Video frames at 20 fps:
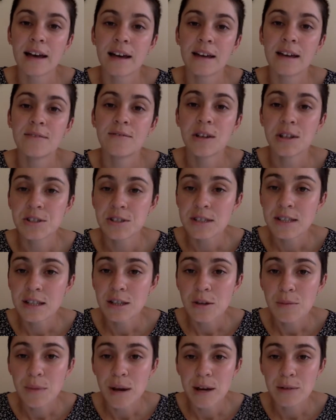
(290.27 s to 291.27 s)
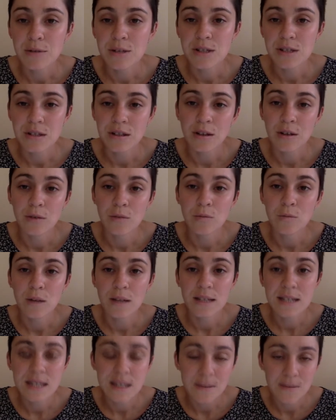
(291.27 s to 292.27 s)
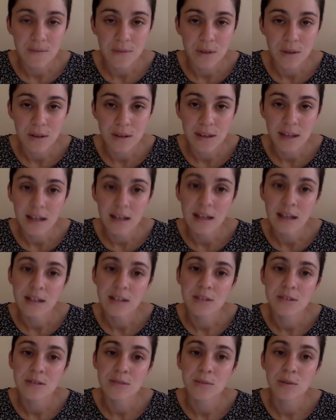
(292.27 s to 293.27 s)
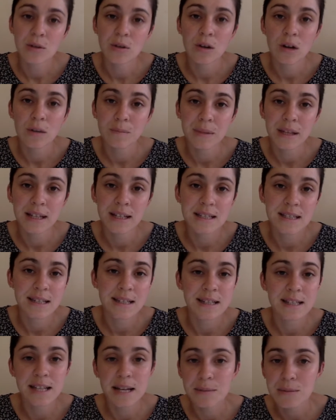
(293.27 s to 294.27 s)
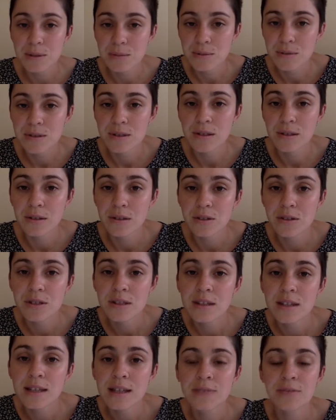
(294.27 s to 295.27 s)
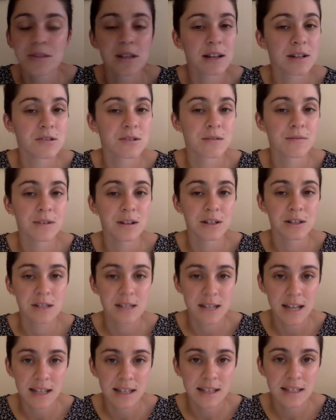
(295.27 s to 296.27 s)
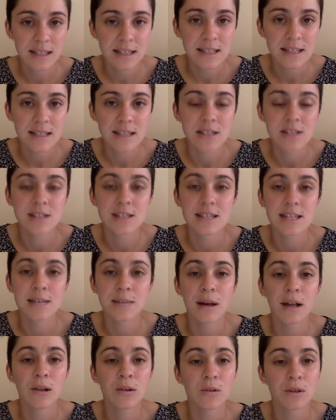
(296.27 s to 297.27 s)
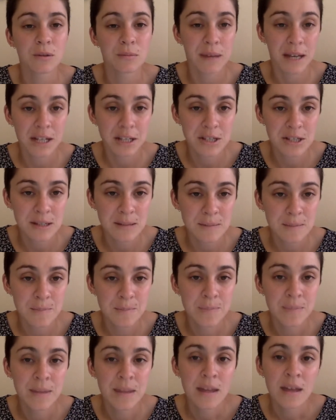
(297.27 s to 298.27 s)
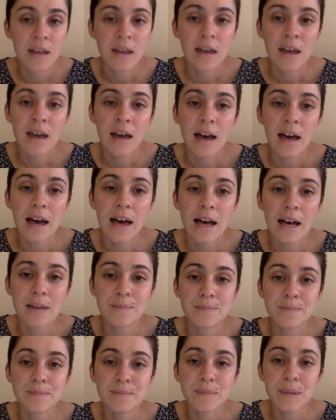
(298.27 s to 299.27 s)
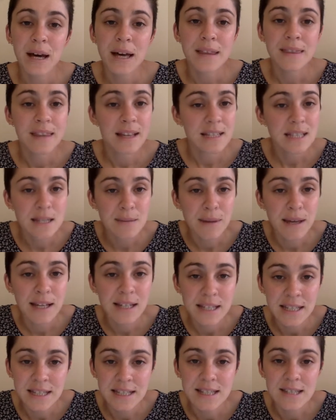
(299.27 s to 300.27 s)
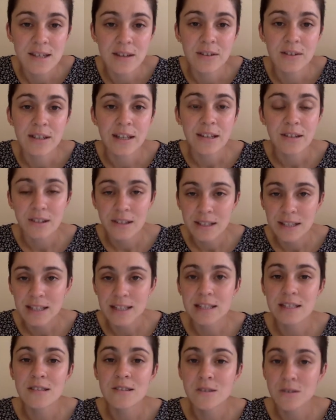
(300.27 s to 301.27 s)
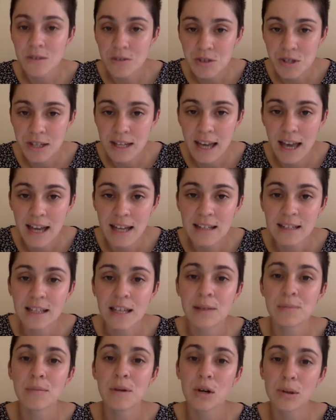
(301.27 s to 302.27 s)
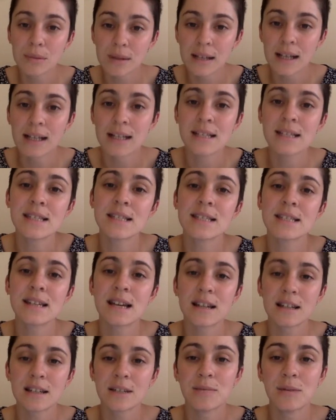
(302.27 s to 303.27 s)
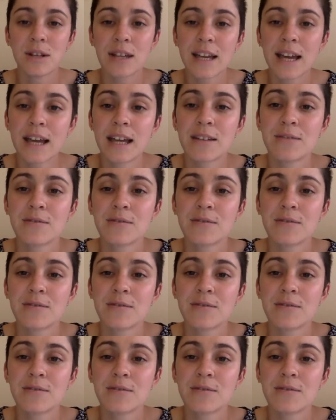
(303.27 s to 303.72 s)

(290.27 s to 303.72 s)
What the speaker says: Eventually you might wish to go one step further and use a more complex and adaptable solution that gives you extra functionality, such as email automation. But that's about it, so get on it as soon as you can, get mobilised, start communicating